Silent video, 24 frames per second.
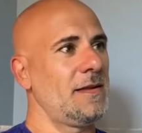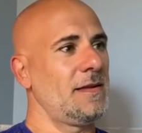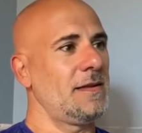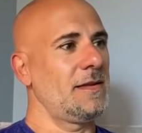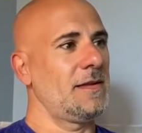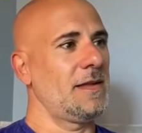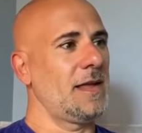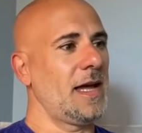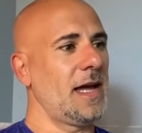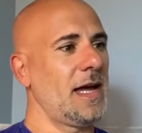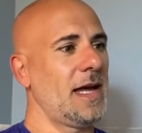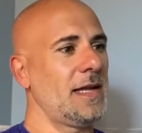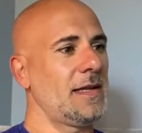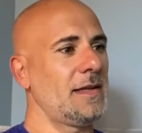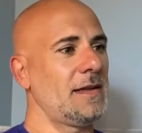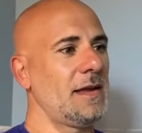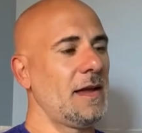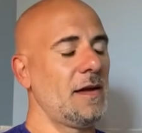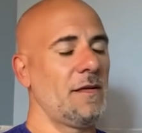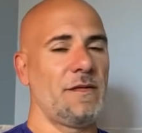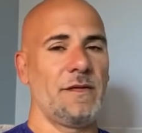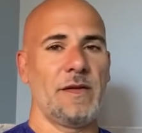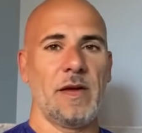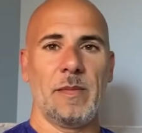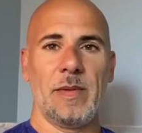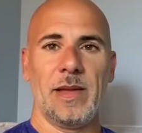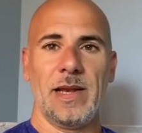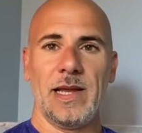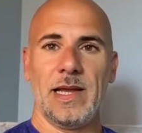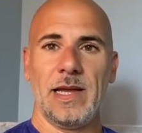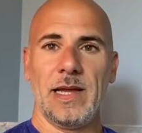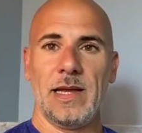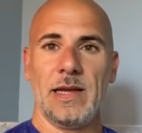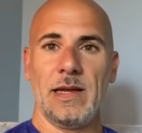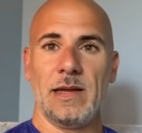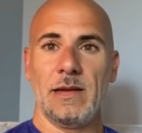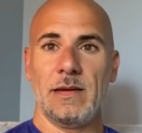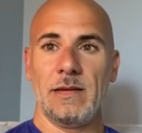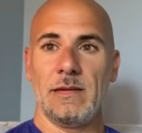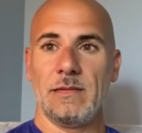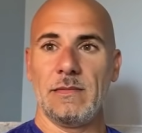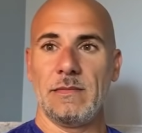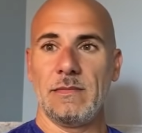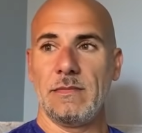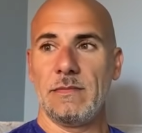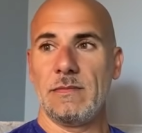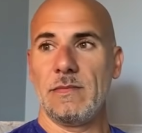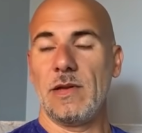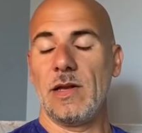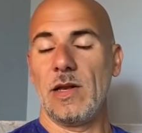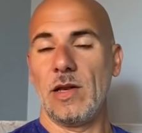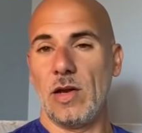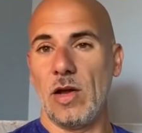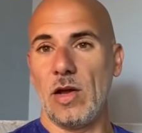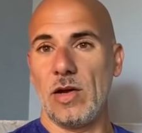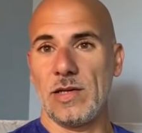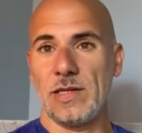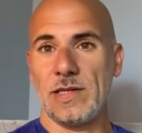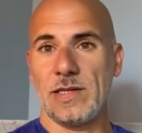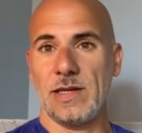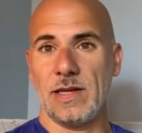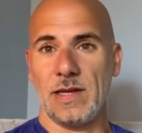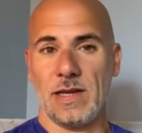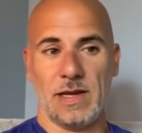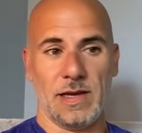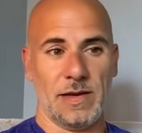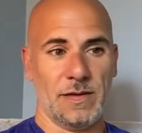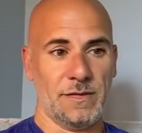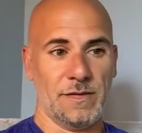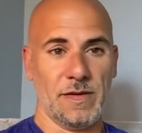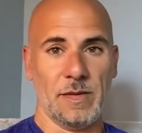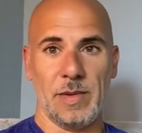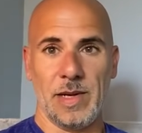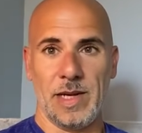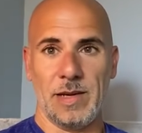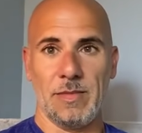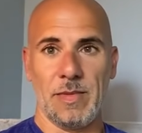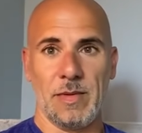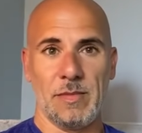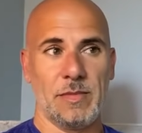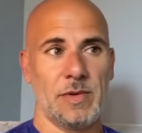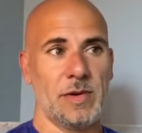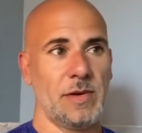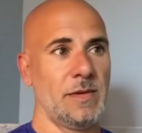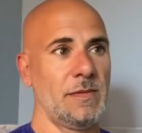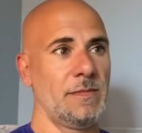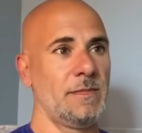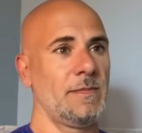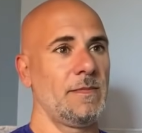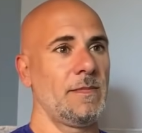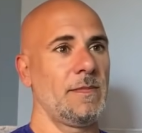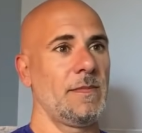that a family lost a family member